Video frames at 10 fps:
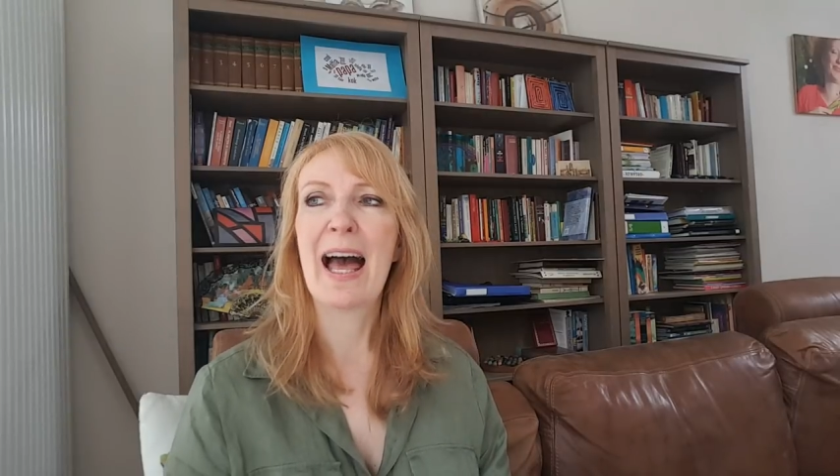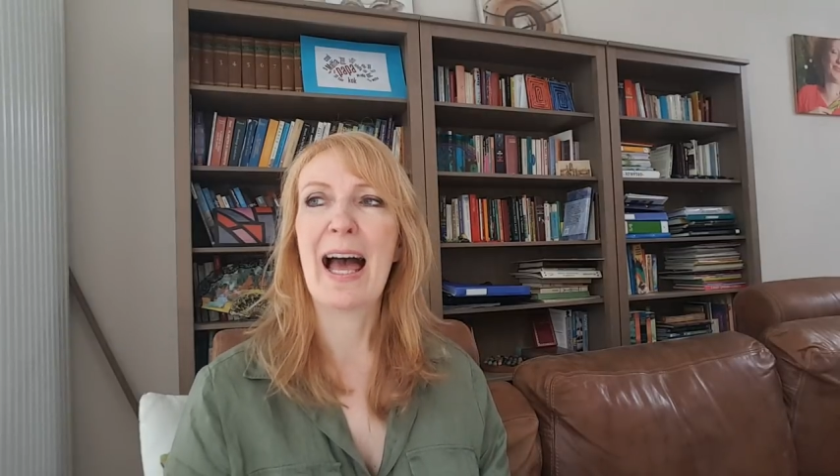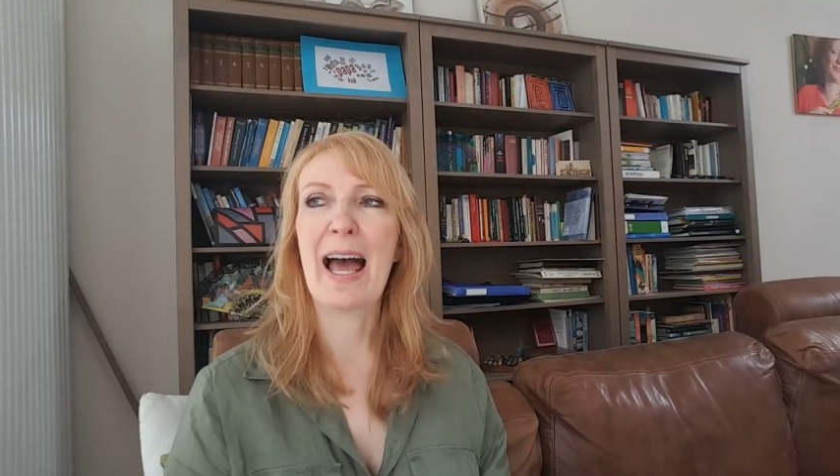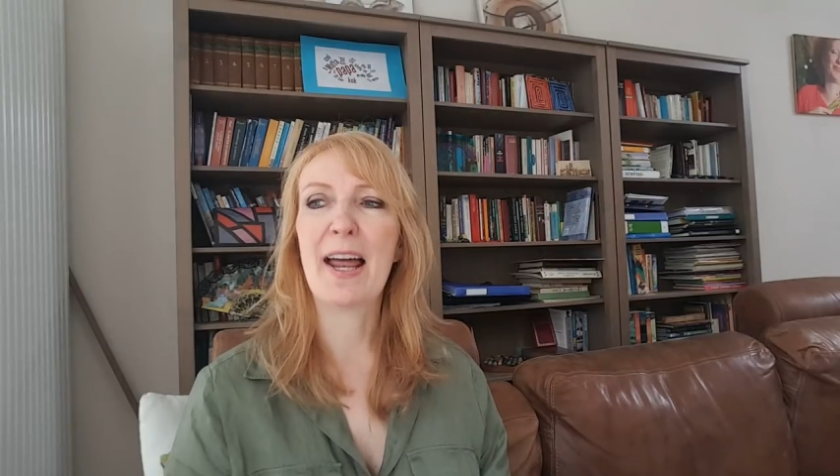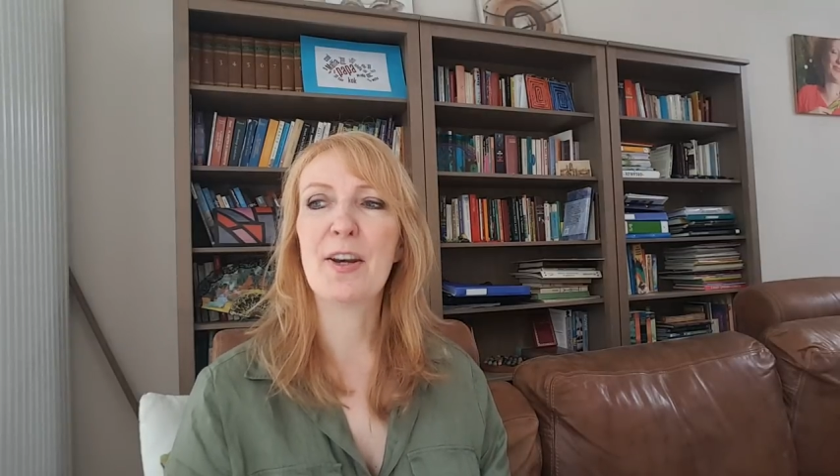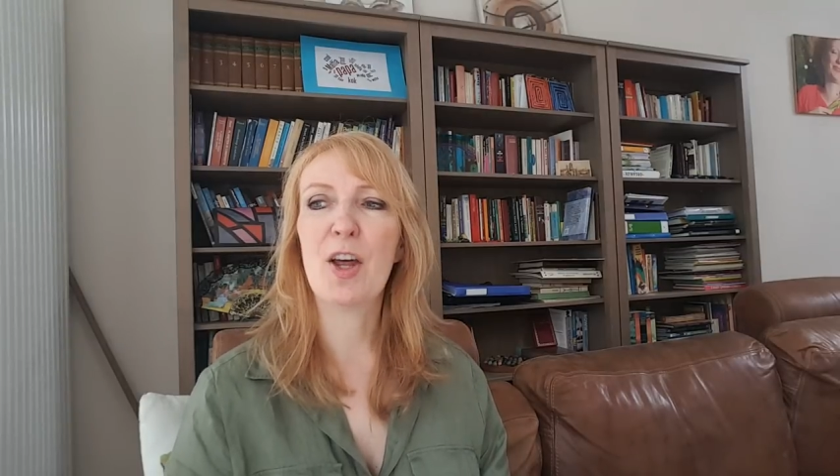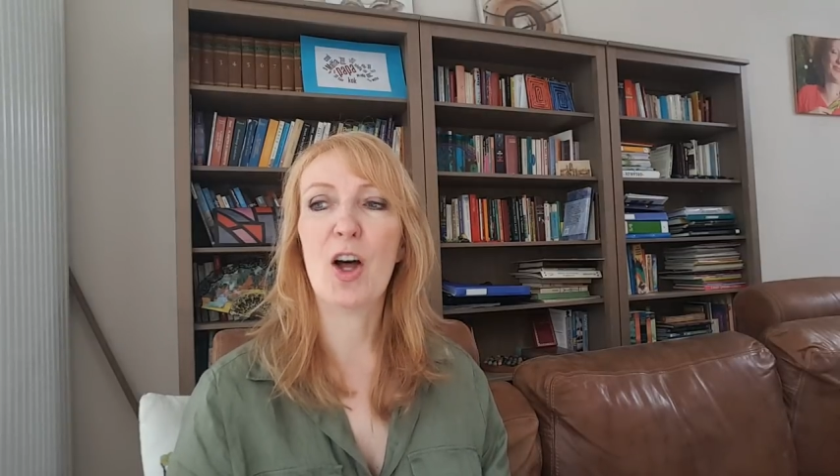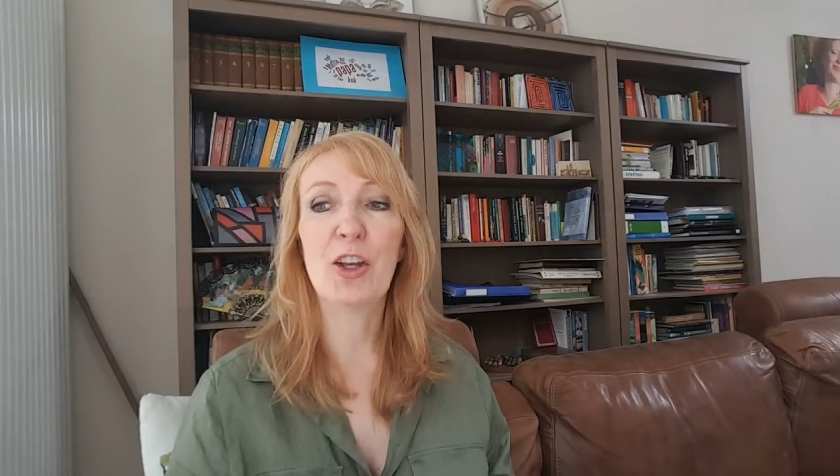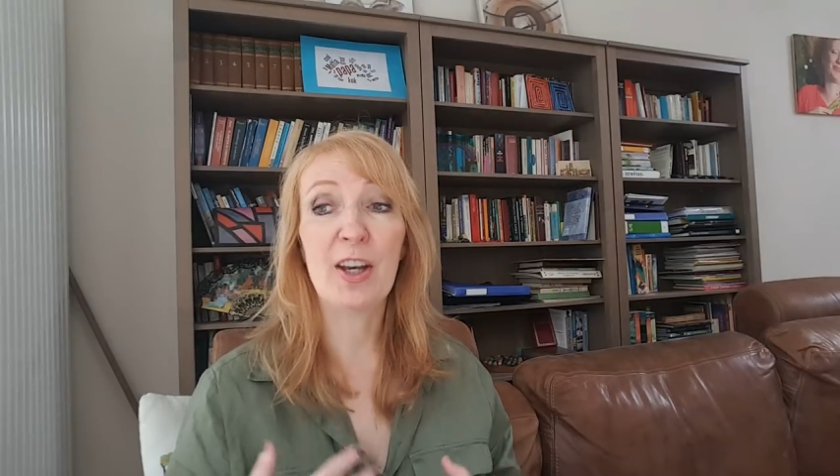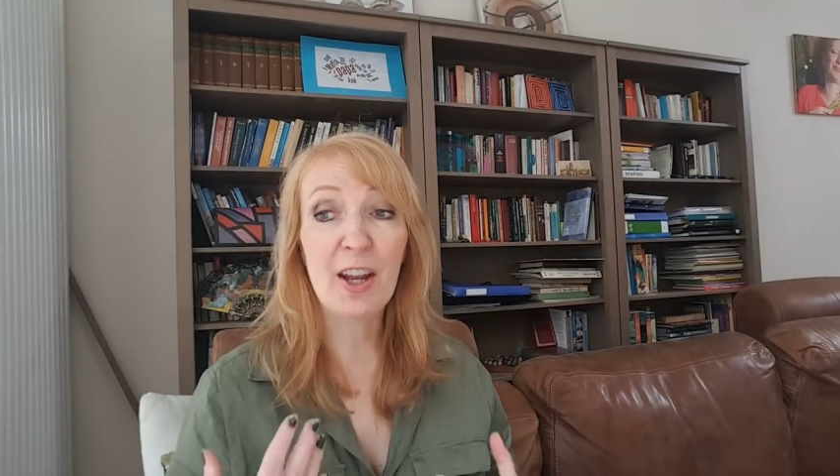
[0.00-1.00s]
And
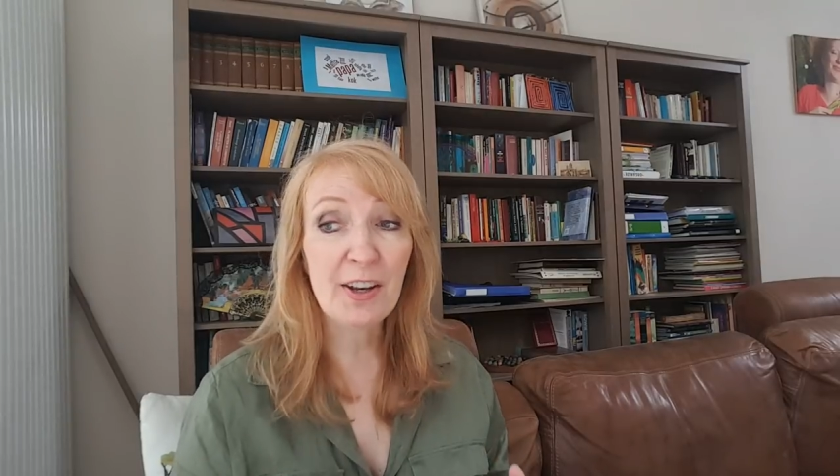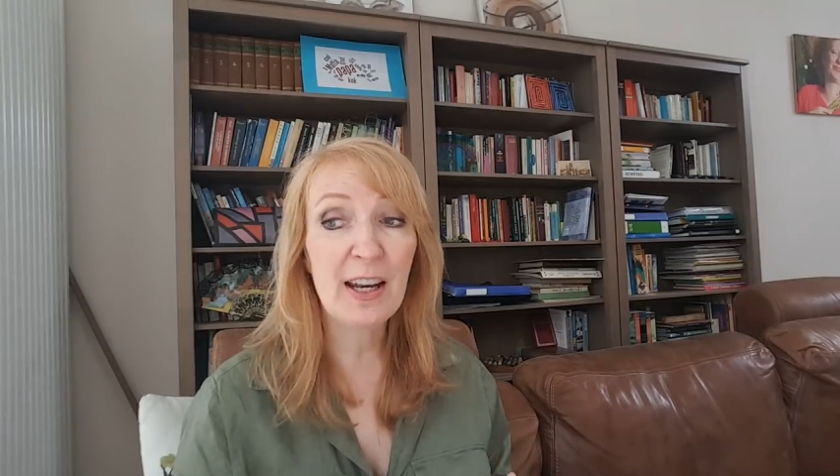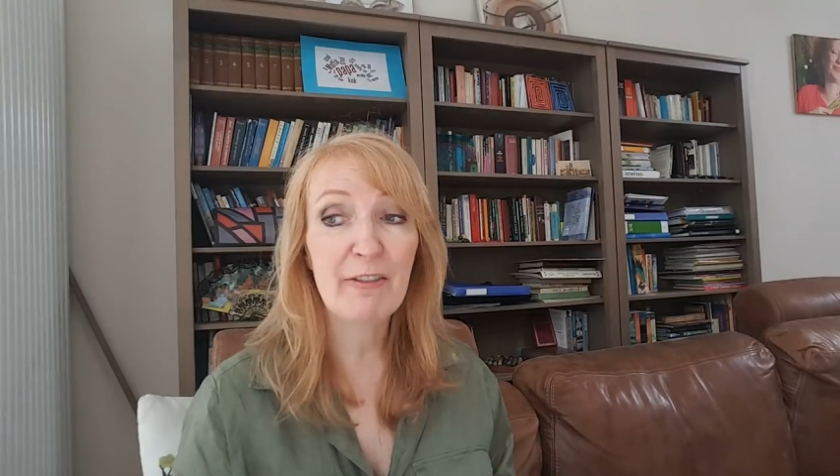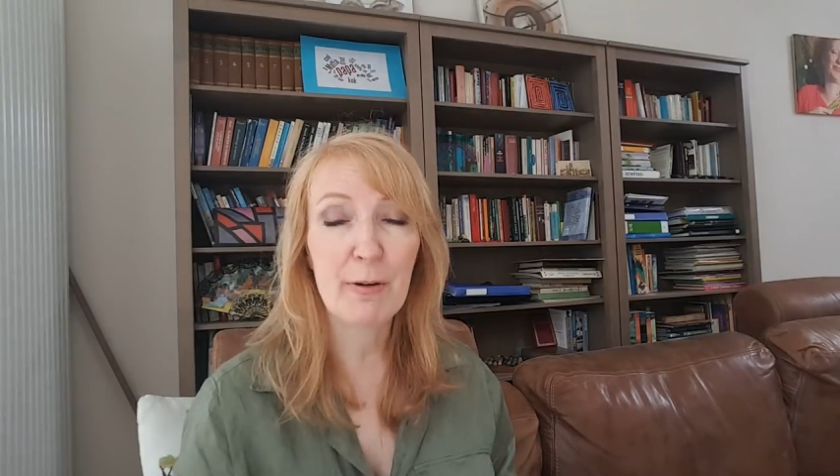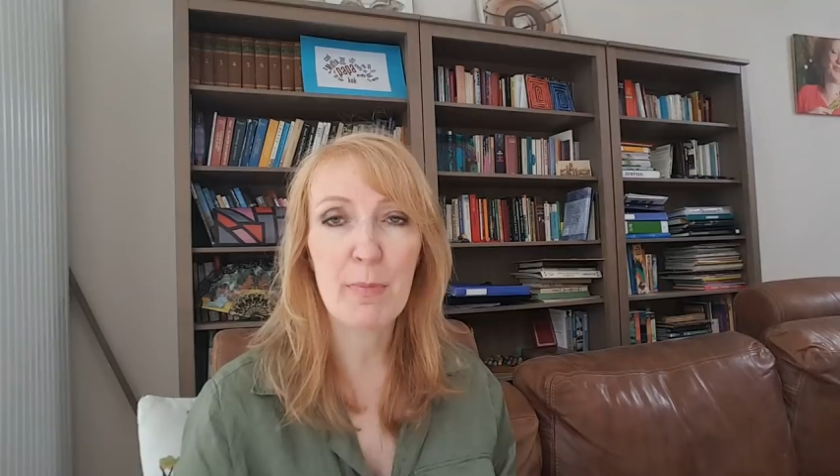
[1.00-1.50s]
on another level,